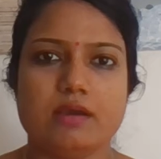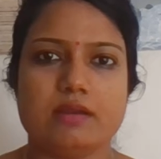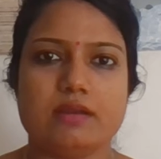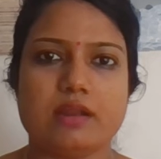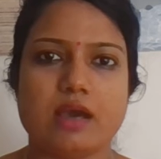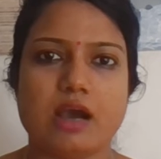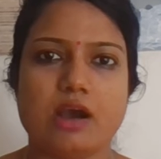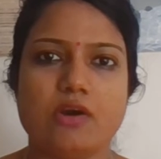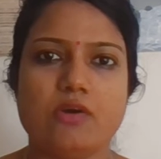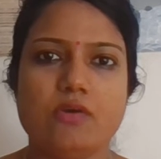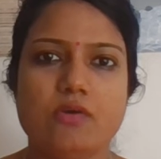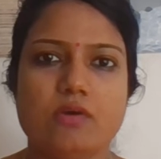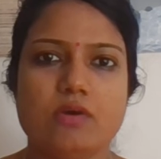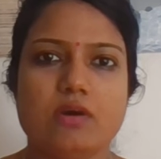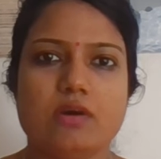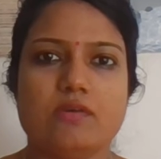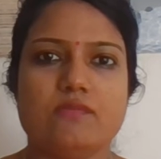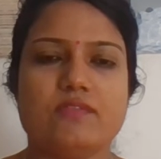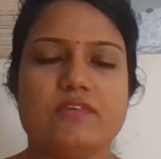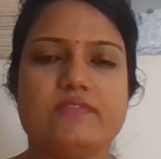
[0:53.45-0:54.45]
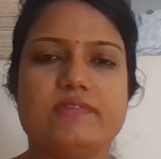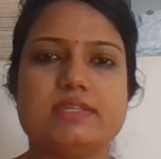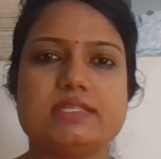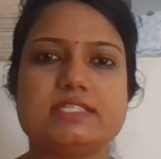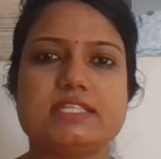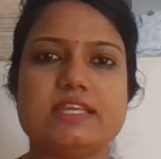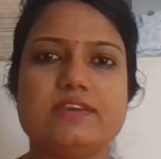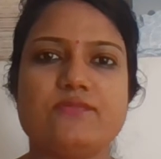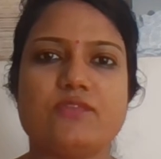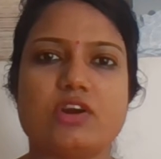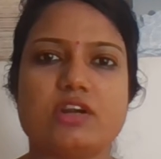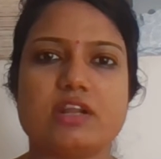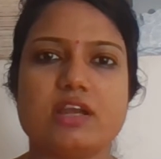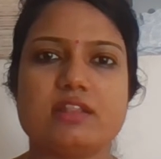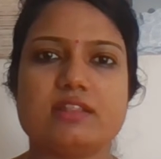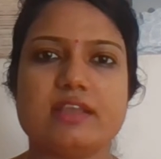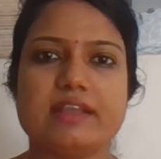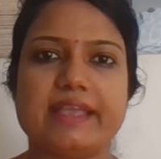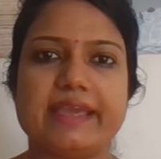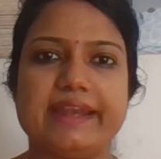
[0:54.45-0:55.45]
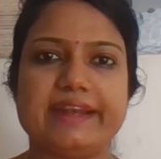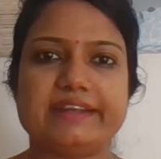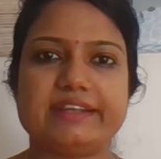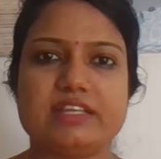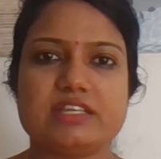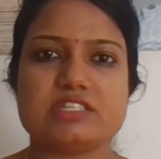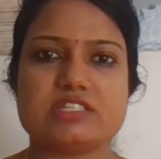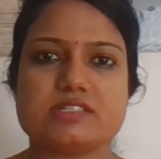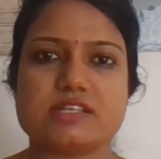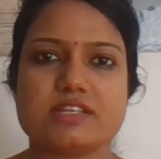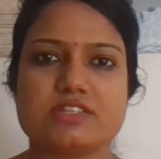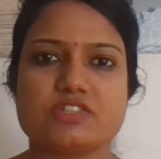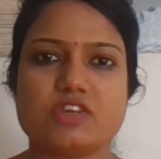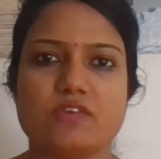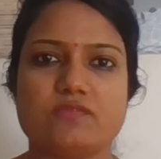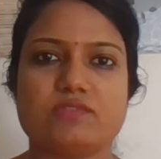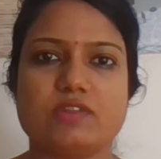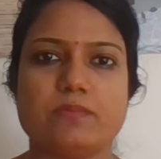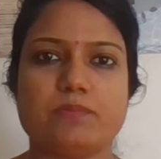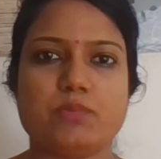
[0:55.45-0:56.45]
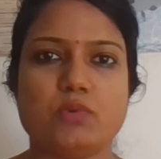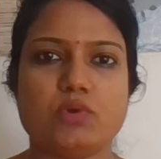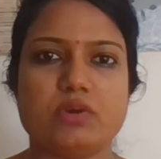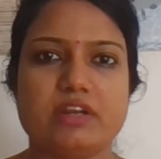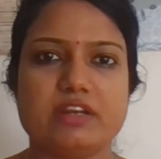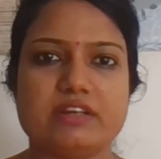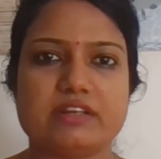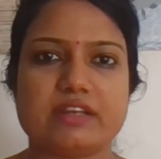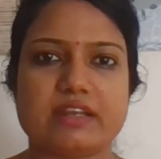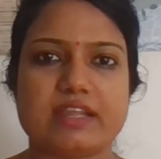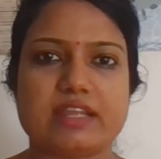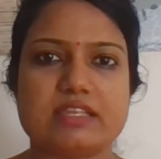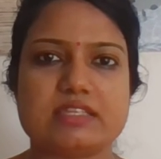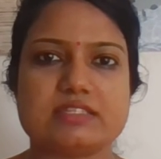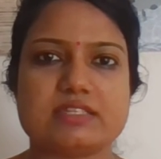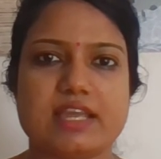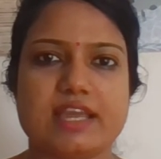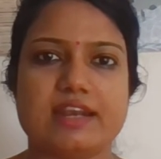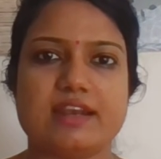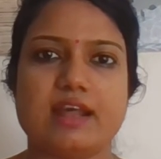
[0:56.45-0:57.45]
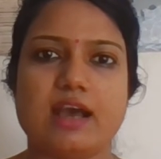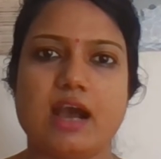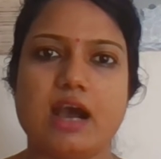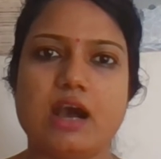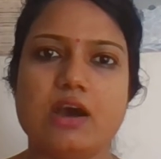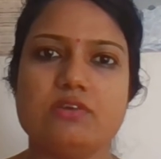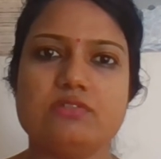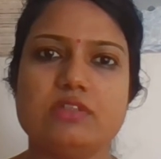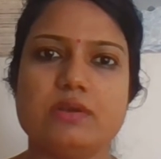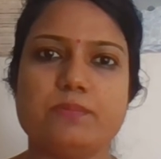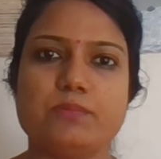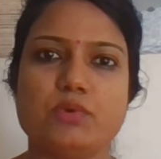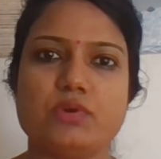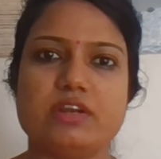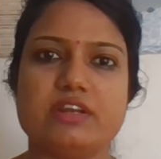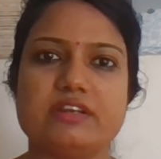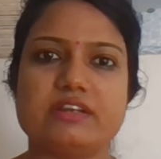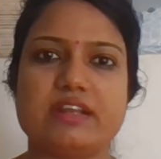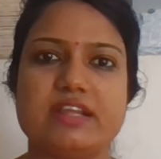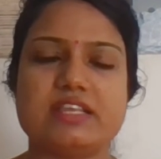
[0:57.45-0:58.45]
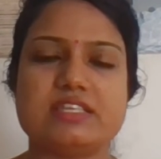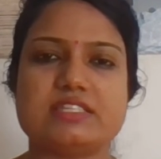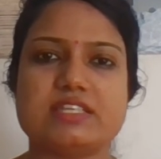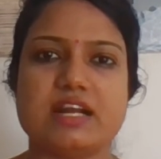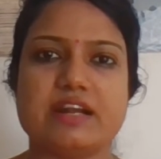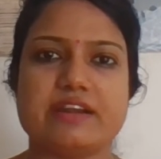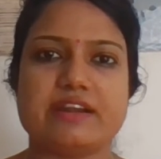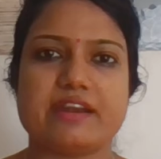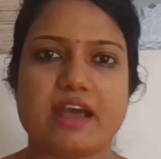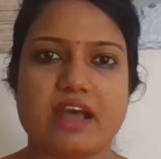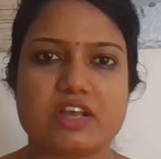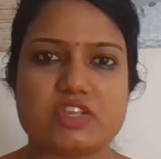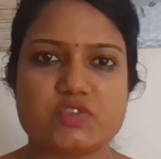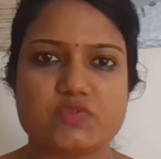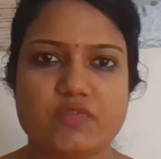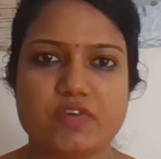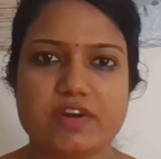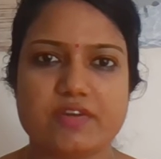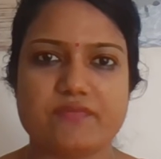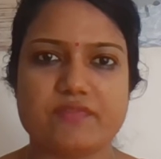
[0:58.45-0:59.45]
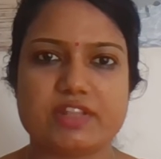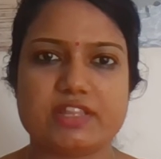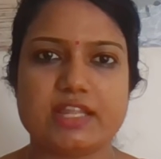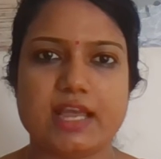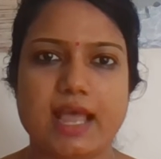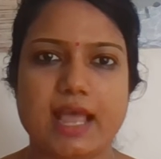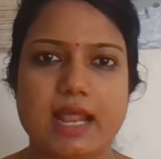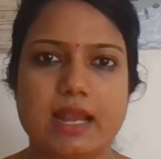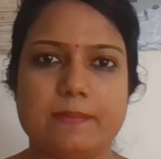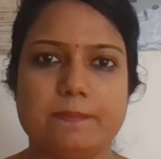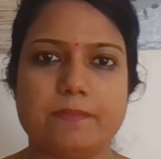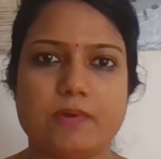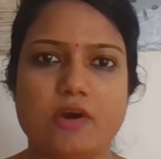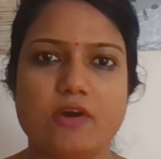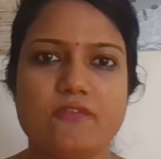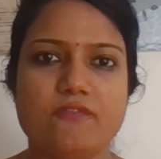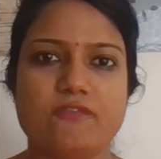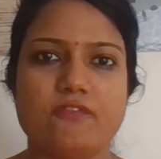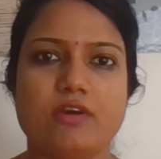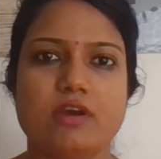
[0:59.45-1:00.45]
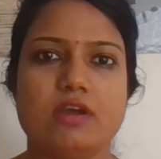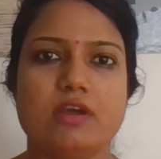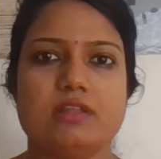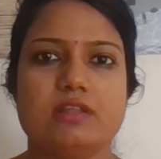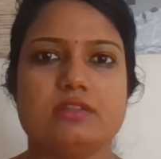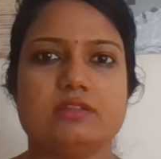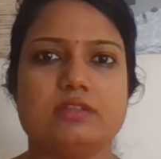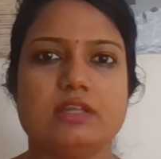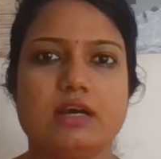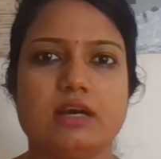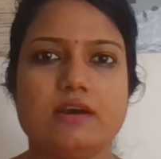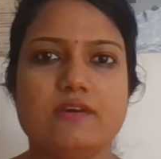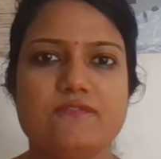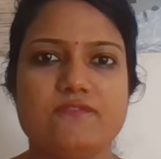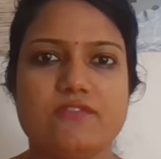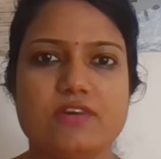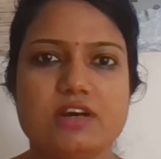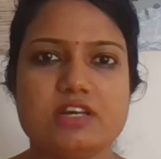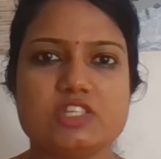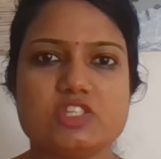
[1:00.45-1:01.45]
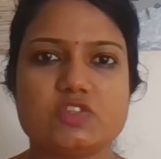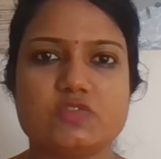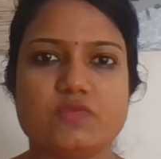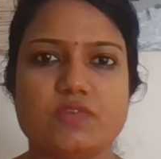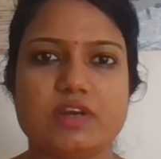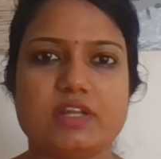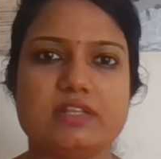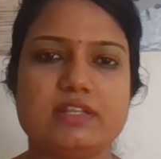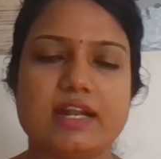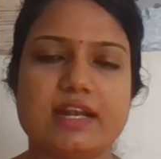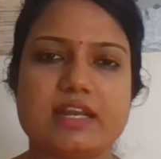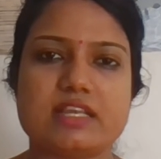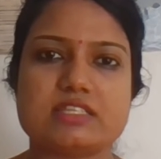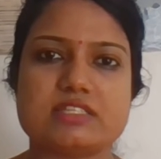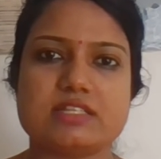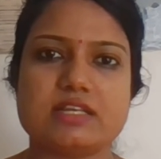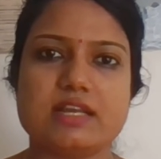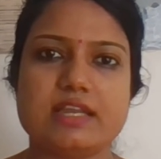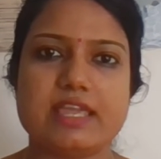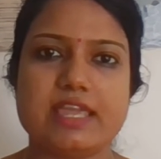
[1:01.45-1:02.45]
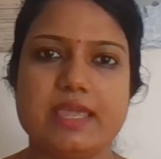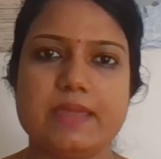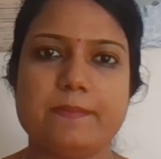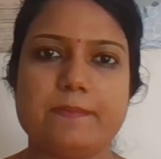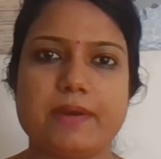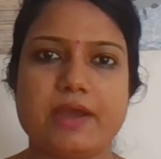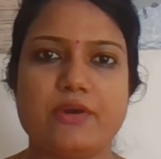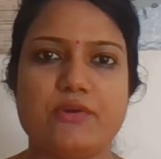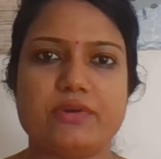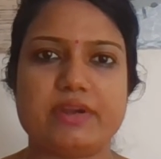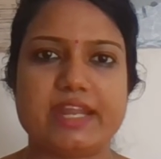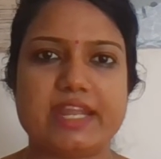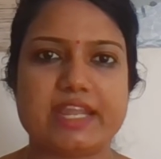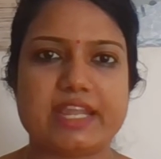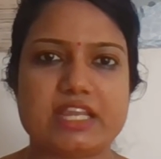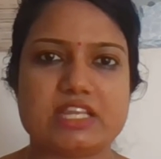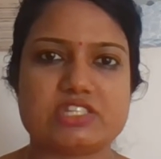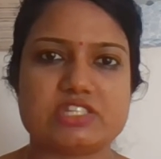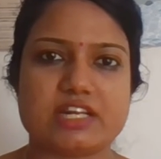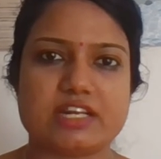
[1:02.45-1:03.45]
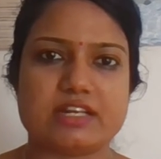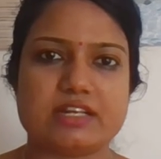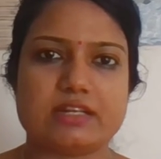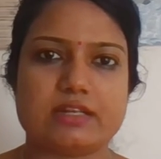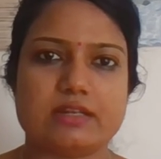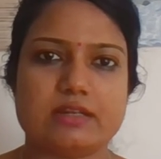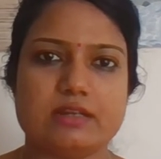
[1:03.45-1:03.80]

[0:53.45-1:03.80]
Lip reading: Now we will see what are the characteristics of the pollen grains and how the pollen grains are transferred with the help of the first one, that is the abiotic agent.